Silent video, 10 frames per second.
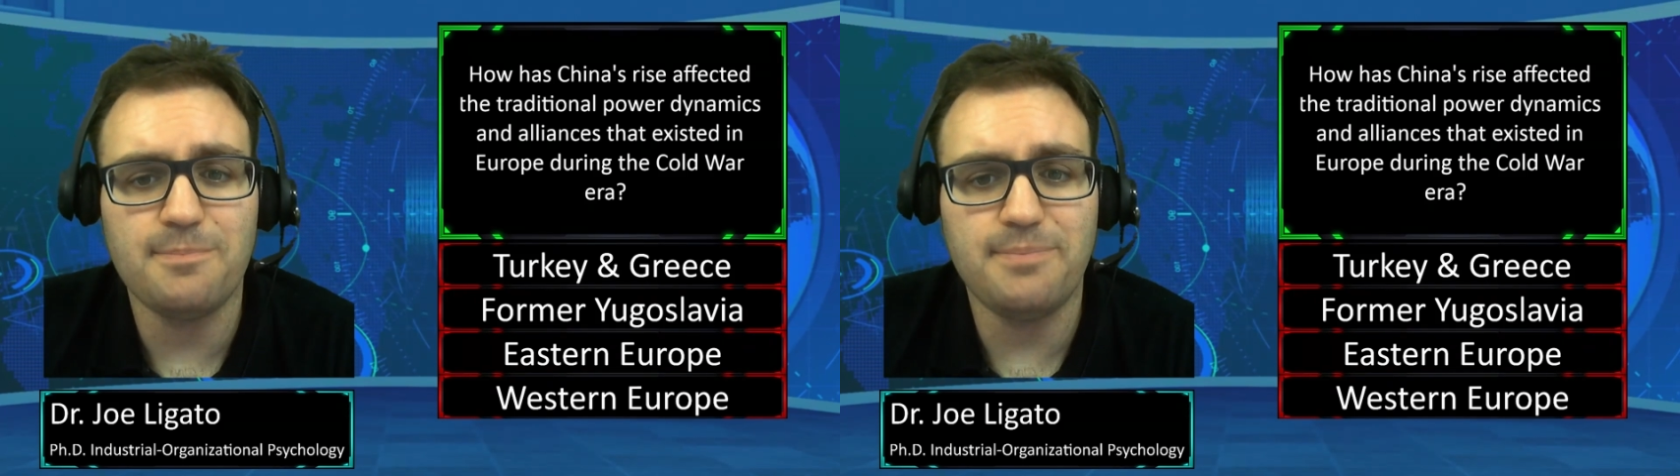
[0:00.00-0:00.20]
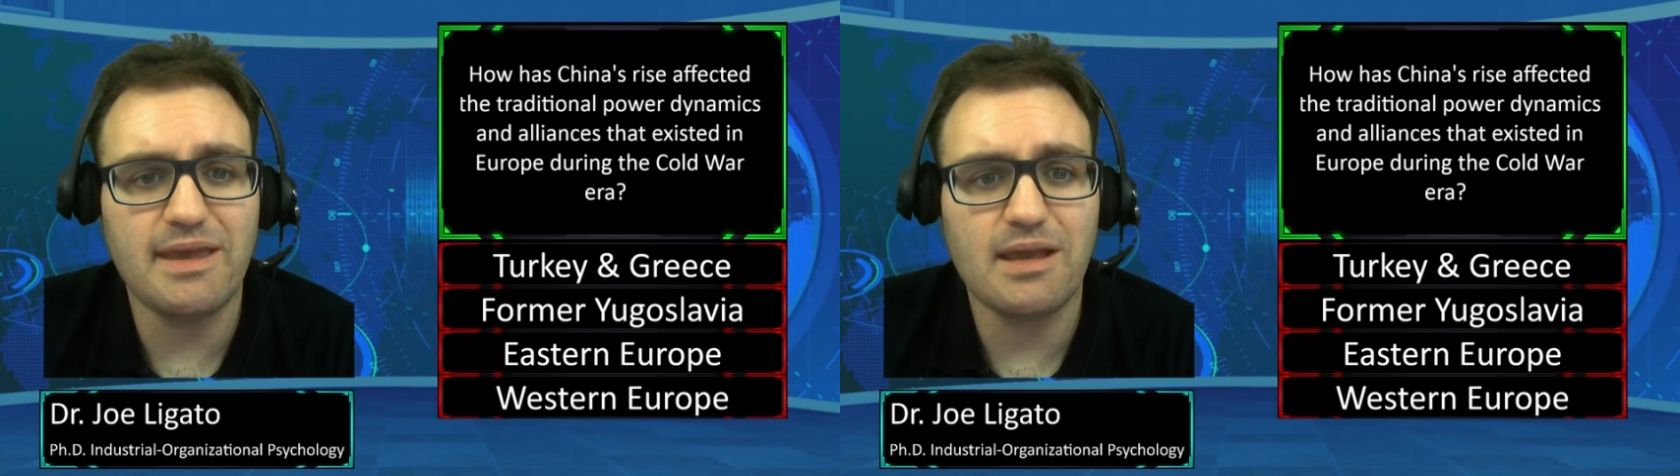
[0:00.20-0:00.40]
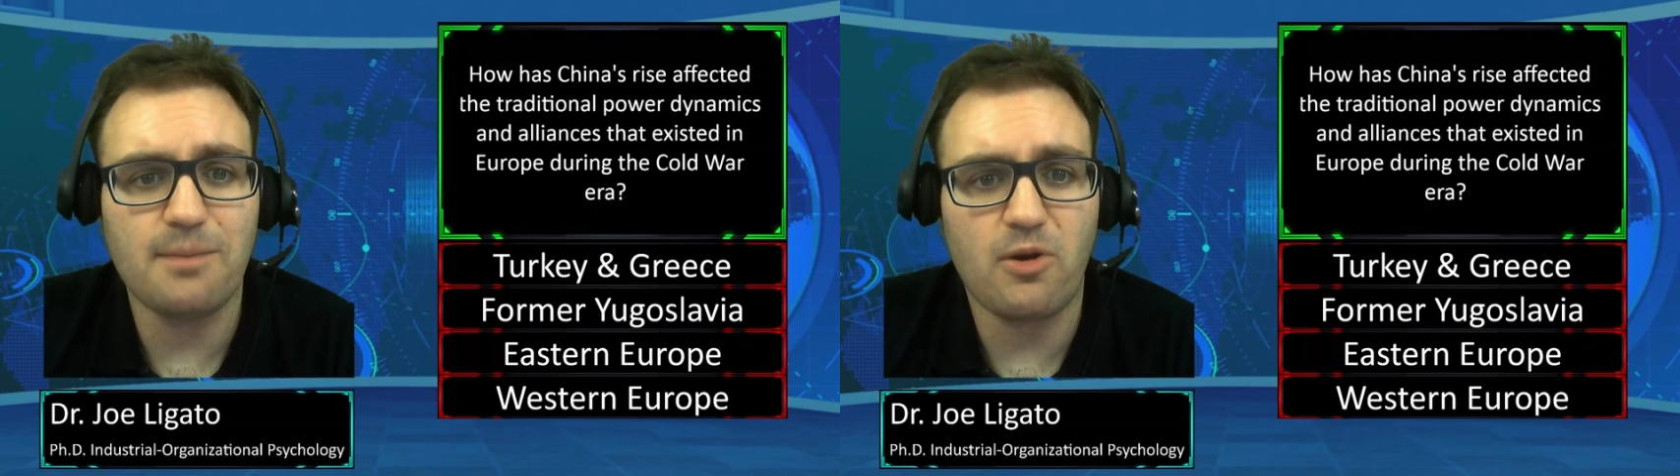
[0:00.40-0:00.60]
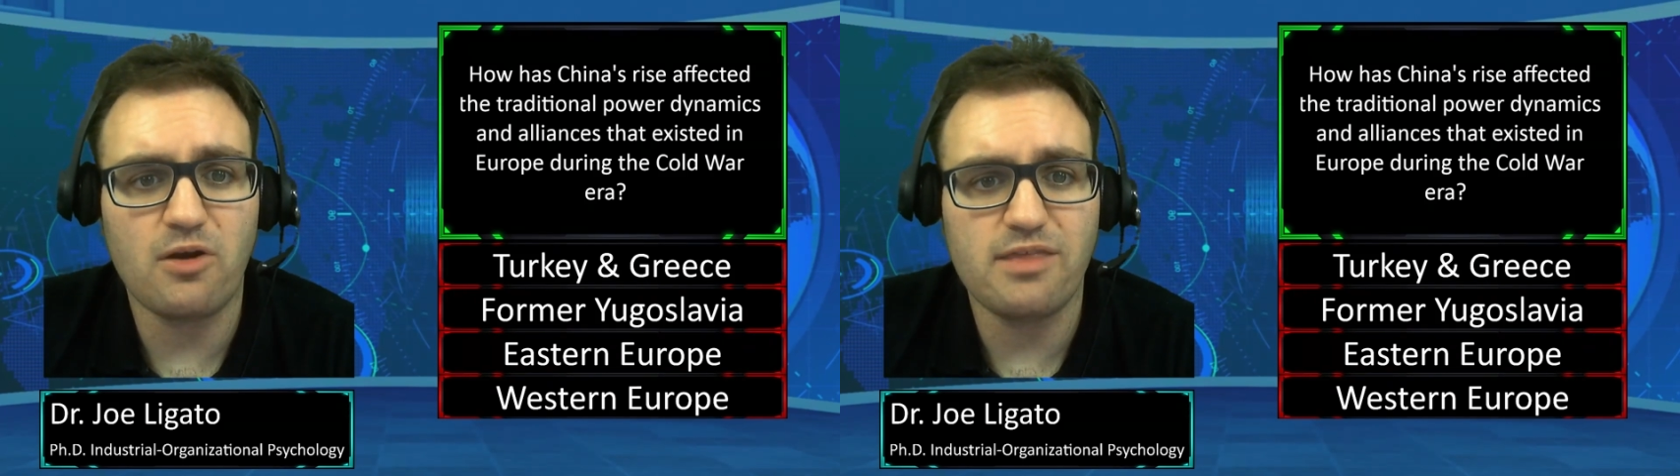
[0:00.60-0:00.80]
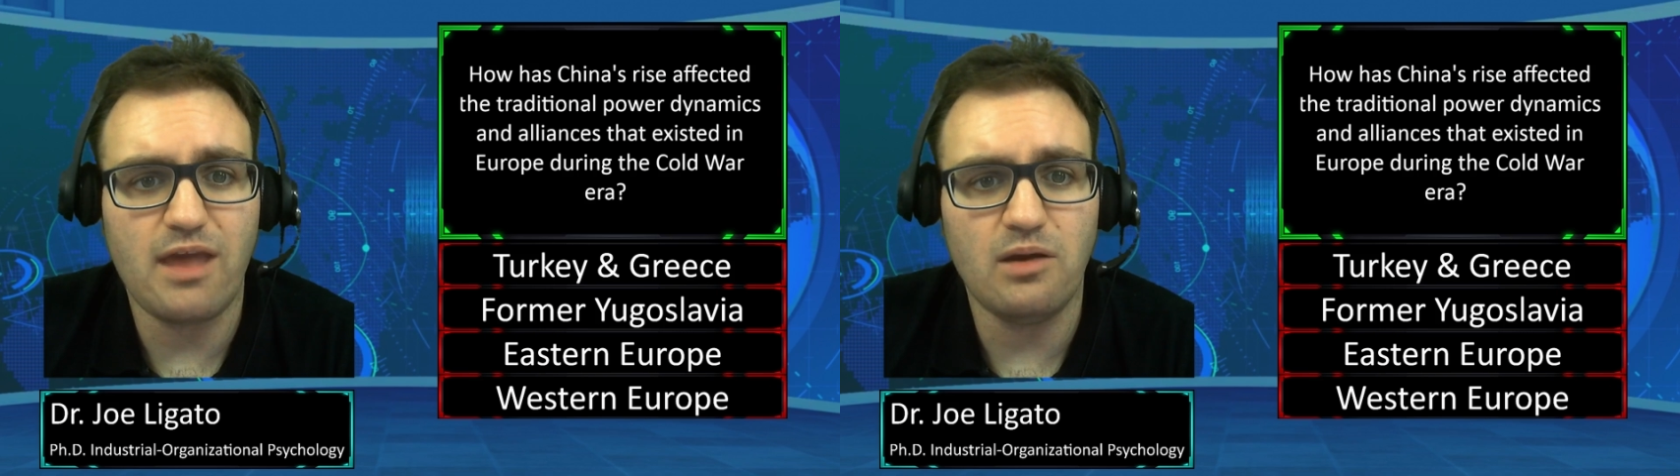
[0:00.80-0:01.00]
being a
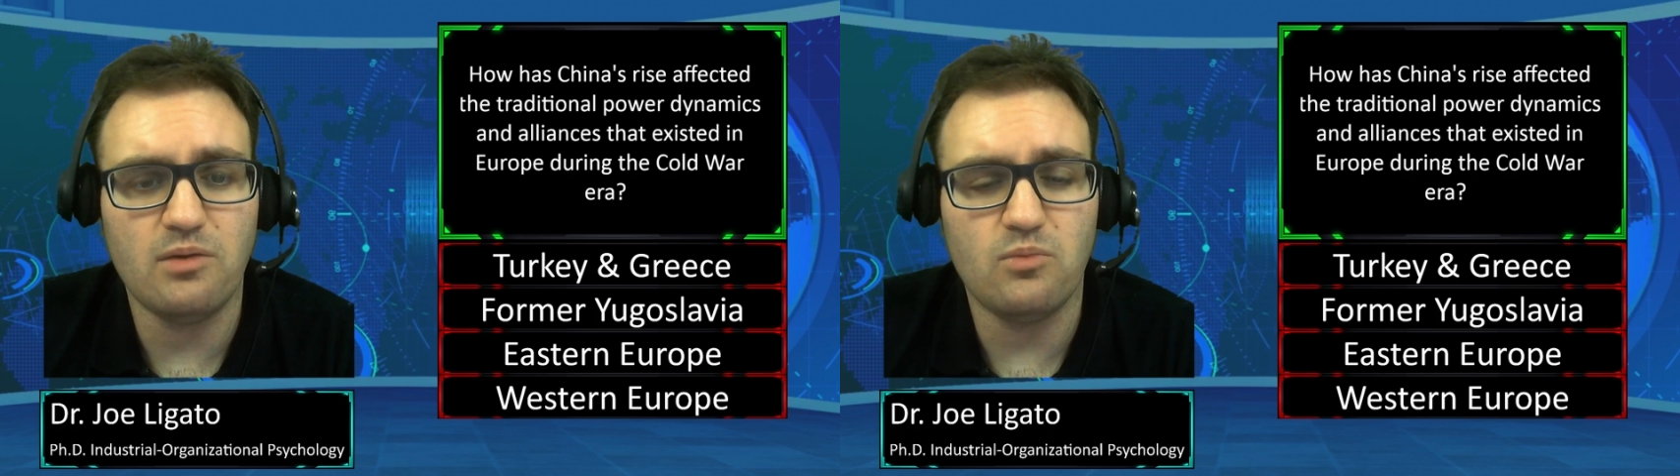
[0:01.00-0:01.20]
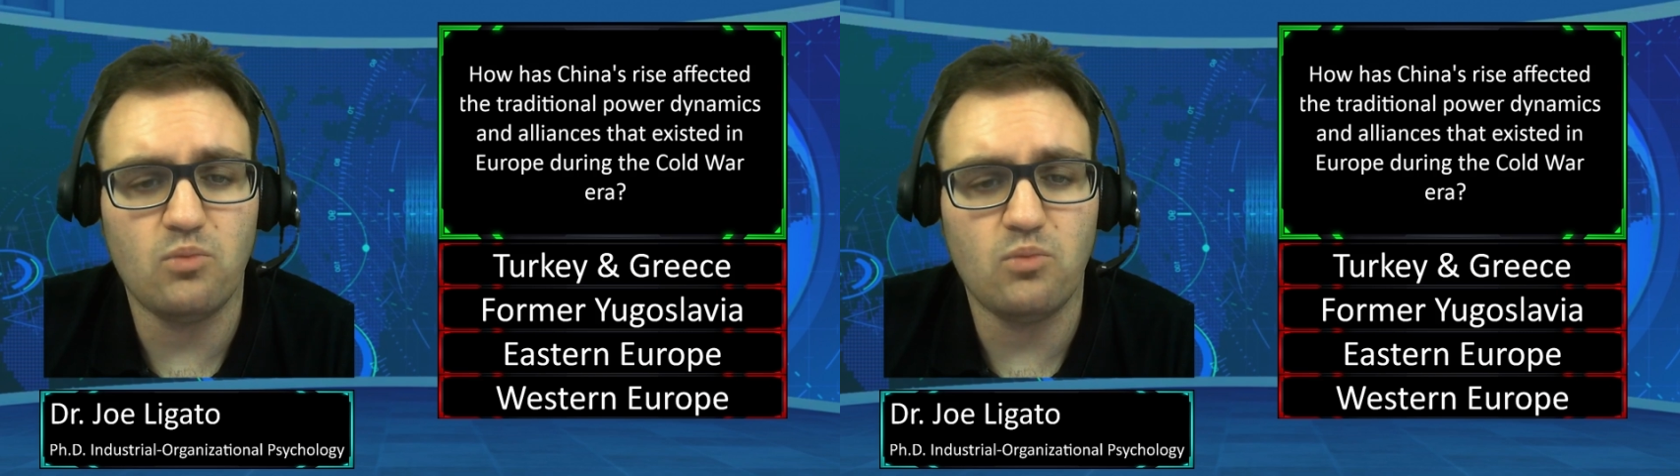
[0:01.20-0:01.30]
part of that